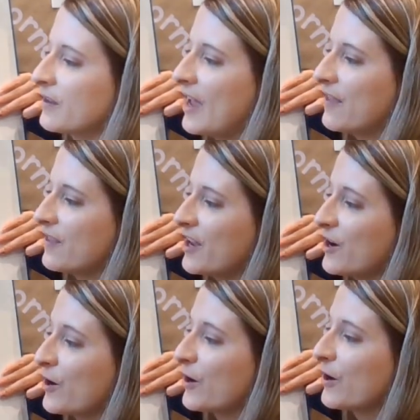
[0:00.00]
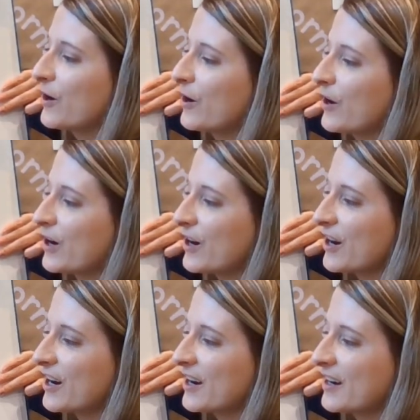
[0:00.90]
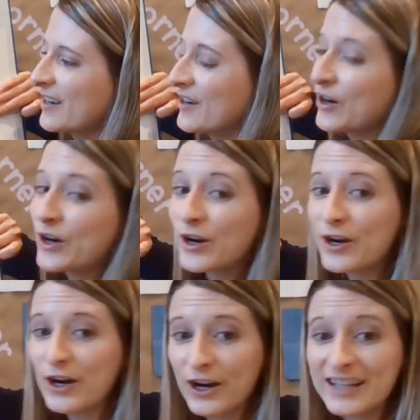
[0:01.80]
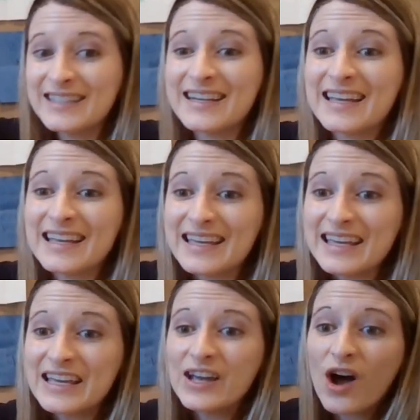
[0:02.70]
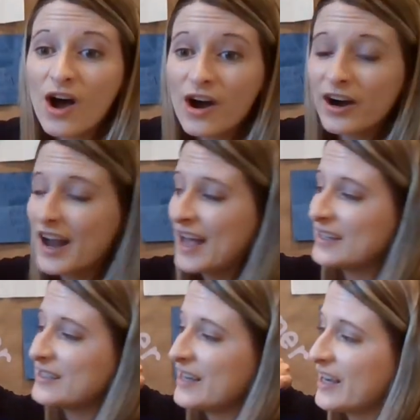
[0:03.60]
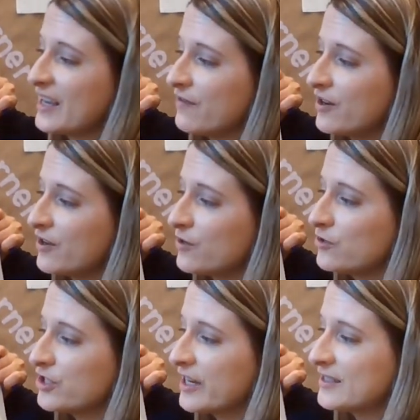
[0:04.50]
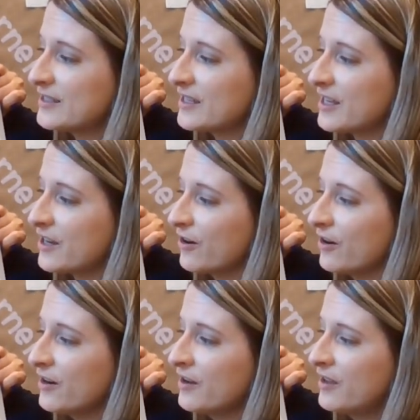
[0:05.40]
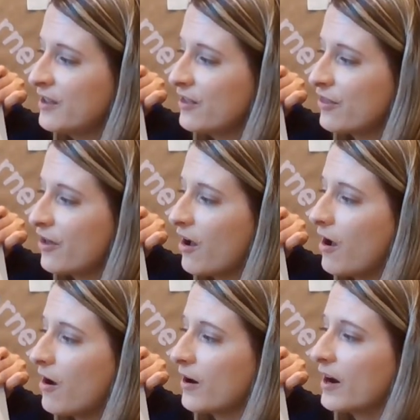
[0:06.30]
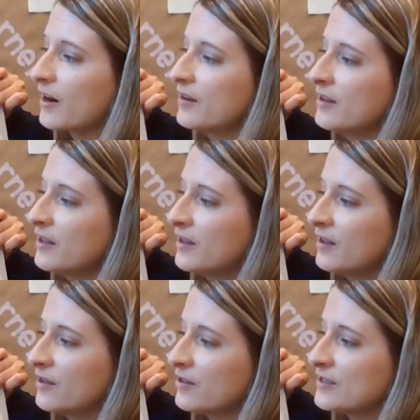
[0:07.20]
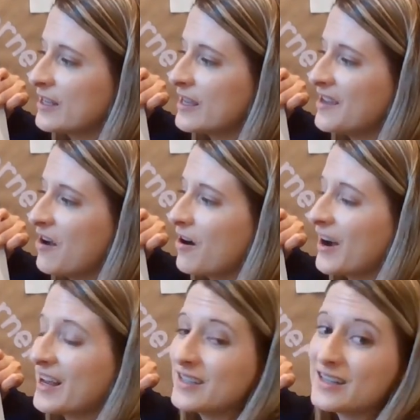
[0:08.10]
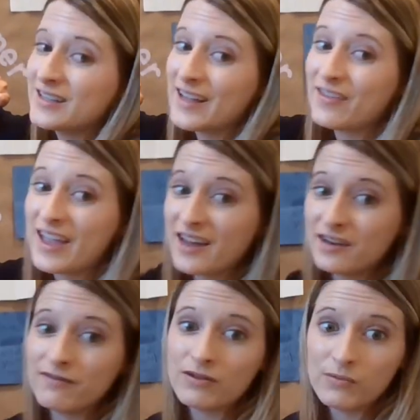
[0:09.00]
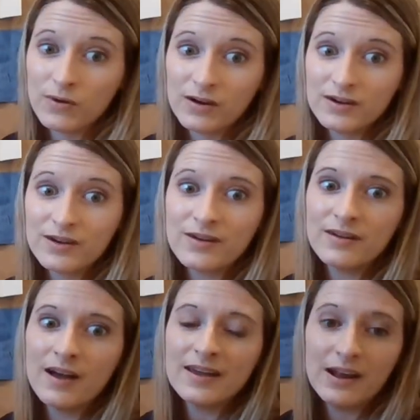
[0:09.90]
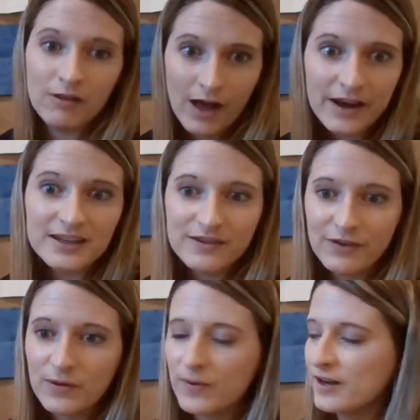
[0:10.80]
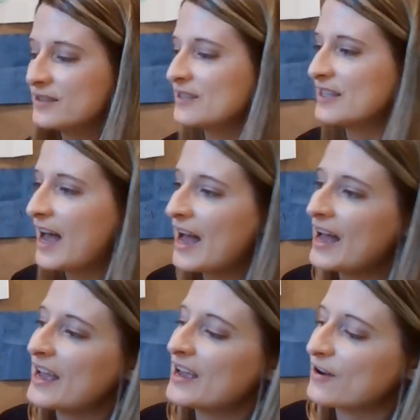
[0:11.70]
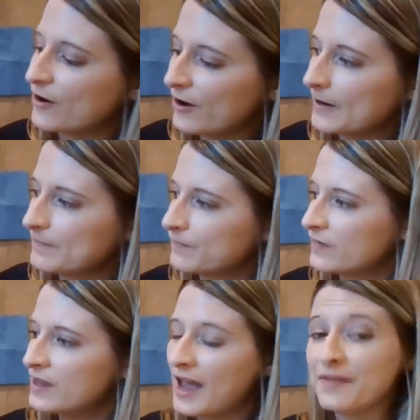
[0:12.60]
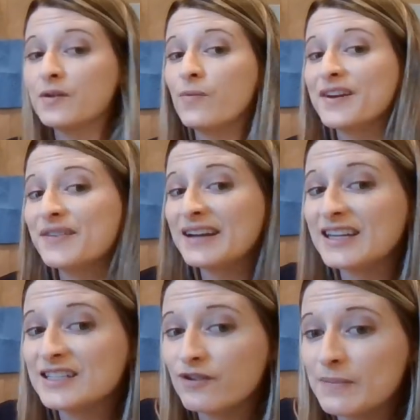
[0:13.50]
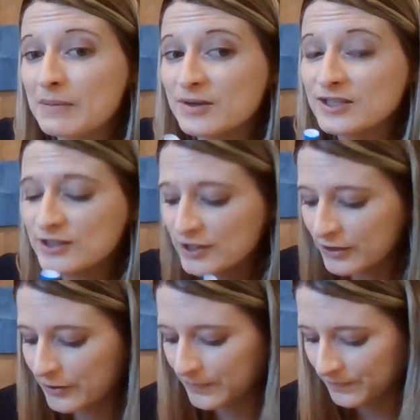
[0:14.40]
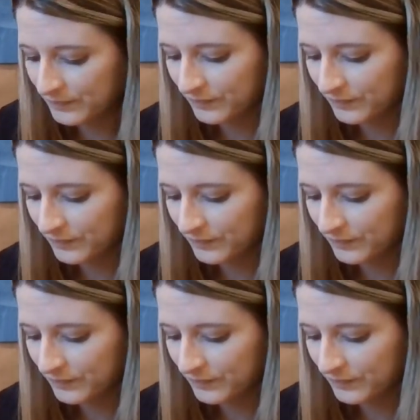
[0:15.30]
And then er, er. It's an er ending, even though you just hear the r. There's er endings at the end of the word in a lot of different words. Tiger. And then what do I need to remember to do?